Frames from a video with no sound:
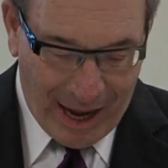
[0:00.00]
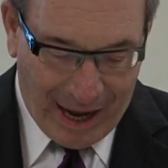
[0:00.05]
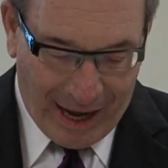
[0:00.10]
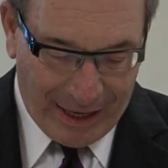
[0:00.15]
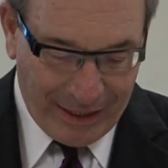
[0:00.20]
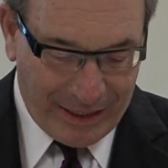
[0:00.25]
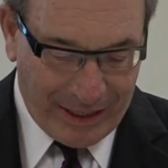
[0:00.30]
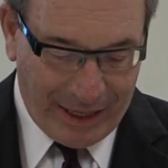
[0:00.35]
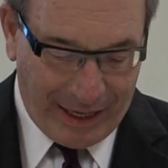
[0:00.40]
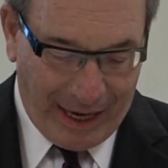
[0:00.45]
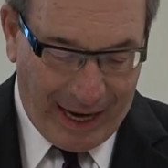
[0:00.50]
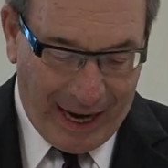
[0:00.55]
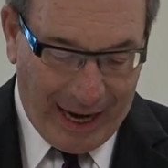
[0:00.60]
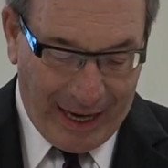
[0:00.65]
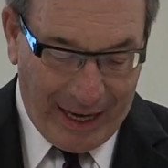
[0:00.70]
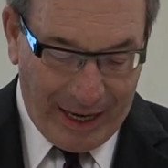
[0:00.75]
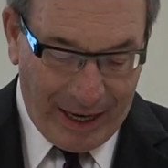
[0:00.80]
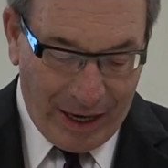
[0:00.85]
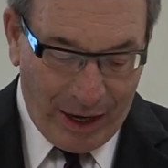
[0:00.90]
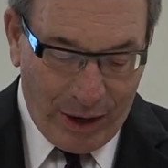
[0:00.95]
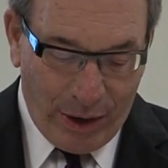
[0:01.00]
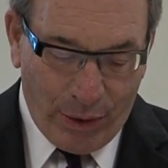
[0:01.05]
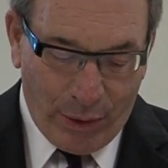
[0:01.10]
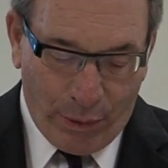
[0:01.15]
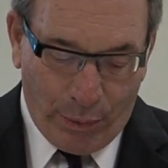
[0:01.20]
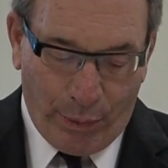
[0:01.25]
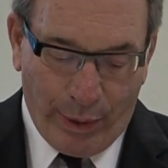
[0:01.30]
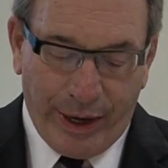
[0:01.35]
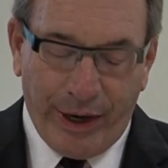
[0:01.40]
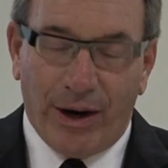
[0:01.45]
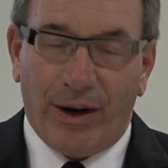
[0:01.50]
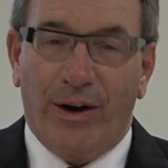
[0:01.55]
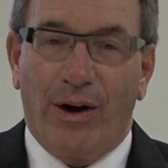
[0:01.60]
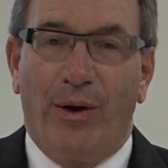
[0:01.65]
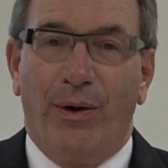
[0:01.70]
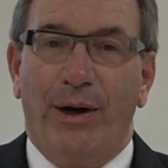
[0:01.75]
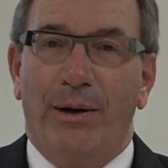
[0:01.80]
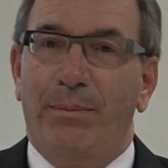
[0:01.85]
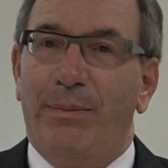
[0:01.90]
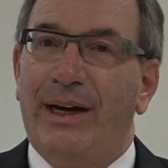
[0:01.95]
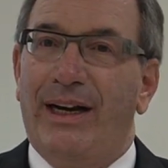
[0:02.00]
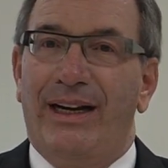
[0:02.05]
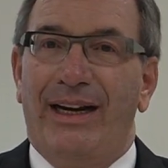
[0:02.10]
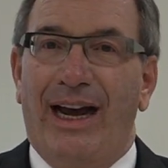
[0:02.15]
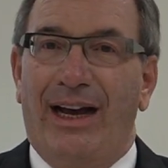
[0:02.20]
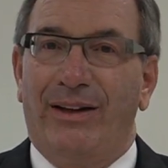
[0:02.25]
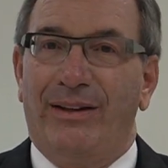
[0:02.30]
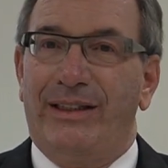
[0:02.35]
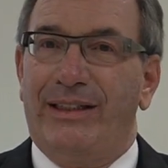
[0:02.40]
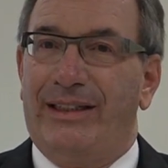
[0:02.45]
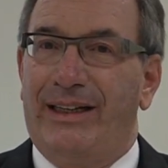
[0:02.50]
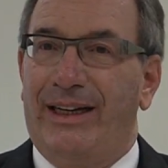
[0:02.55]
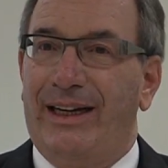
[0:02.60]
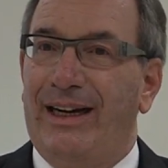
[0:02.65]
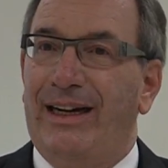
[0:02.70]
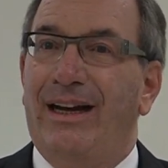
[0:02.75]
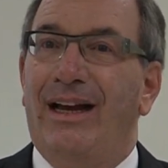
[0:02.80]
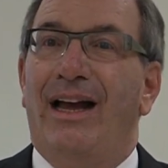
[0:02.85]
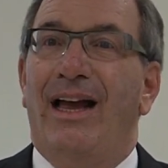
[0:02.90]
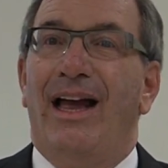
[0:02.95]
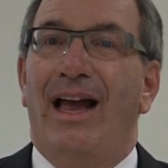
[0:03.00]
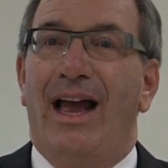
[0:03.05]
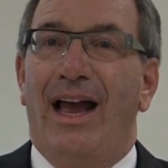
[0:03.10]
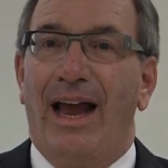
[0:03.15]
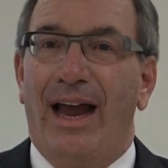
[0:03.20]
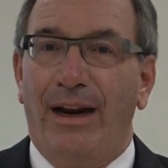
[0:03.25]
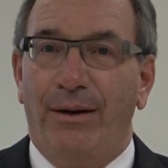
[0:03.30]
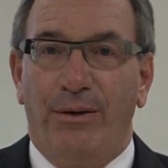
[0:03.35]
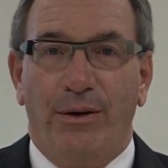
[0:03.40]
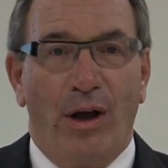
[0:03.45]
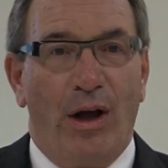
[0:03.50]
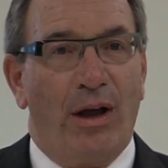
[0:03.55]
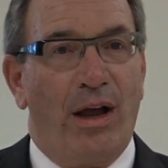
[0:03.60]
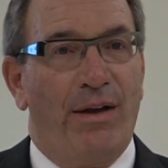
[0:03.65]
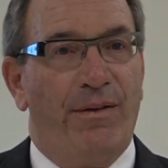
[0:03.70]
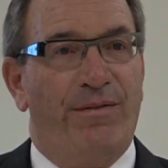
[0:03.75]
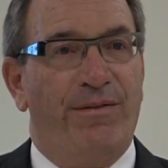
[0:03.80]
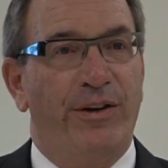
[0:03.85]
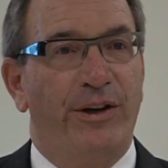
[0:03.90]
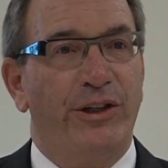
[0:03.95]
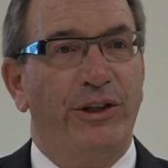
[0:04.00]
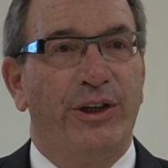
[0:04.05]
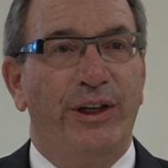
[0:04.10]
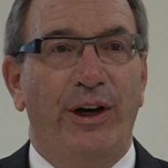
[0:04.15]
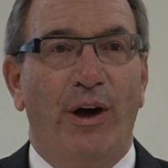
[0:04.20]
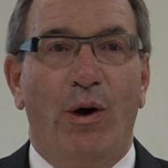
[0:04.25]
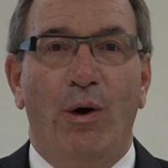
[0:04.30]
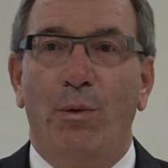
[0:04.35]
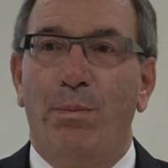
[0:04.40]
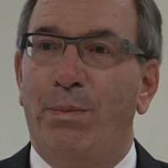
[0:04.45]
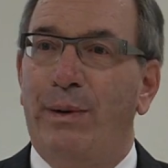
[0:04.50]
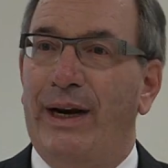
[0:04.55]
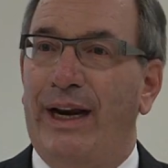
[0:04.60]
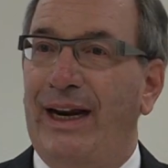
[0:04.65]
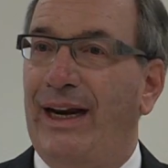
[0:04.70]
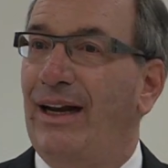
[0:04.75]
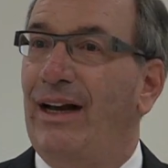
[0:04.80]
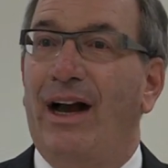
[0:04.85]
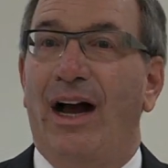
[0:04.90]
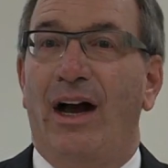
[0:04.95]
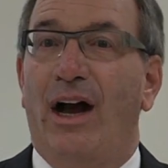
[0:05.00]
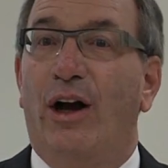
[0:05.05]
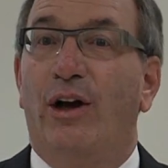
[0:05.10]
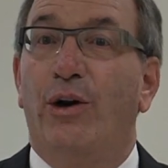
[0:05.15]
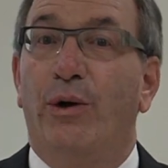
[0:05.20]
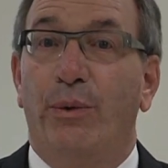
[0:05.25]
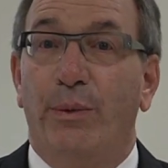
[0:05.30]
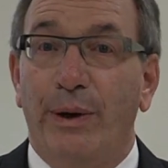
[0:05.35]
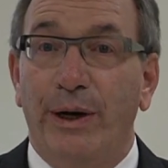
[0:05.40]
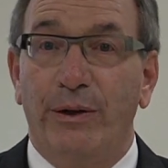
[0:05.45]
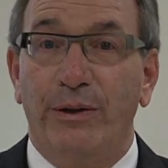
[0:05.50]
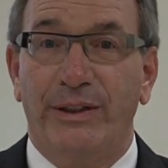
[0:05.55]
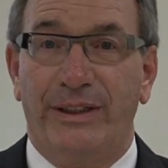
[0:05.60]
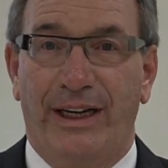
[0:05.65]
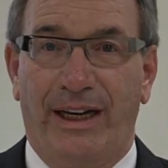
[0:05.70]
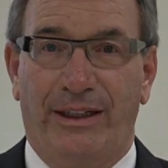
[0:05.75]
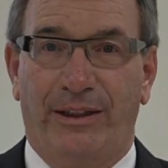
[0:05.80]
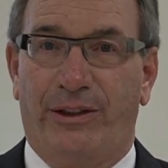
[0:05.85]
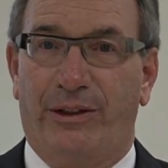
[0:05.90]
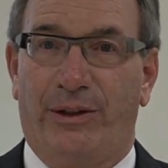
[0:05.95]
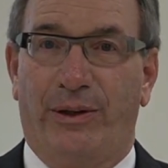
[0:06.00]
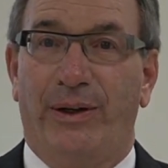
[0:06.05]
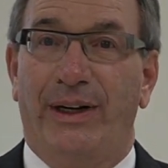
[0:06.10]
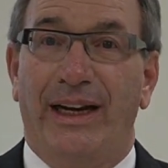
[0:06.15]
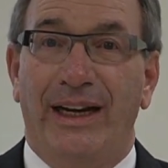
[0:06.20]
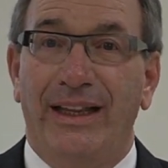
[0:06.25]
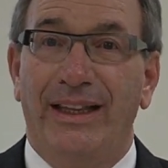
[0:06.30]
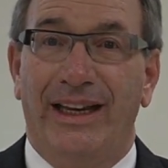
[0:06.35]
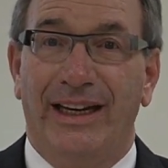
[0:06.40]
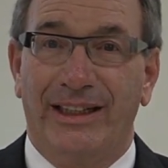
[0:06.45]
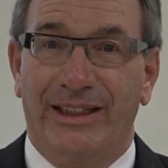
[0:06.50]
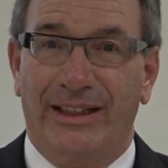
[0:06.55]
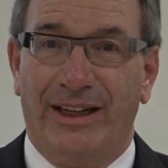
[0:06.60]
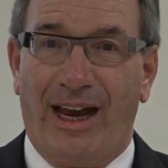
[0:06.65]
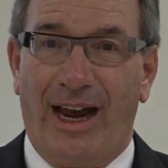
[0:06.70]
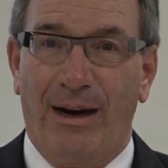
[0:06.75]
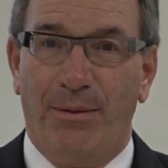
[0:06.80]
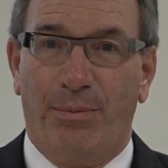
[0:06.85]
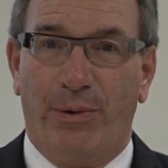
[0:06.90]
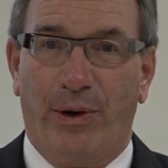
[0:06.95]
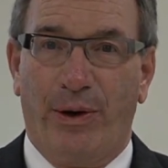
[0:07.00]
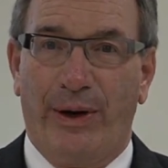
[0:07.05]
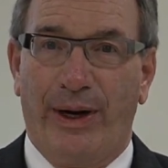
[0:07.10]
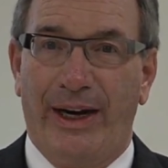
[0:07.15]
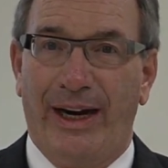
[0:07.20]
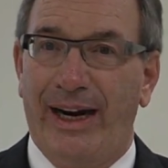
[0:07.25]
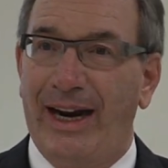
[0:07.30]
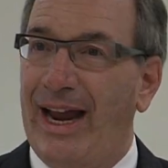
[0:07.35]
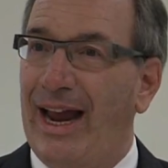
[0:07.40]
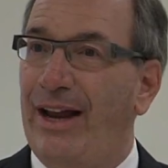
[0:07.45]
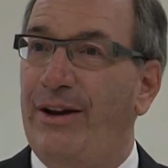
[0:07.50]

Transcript: And today, we are going to be announcing and officially opening a career center in this library,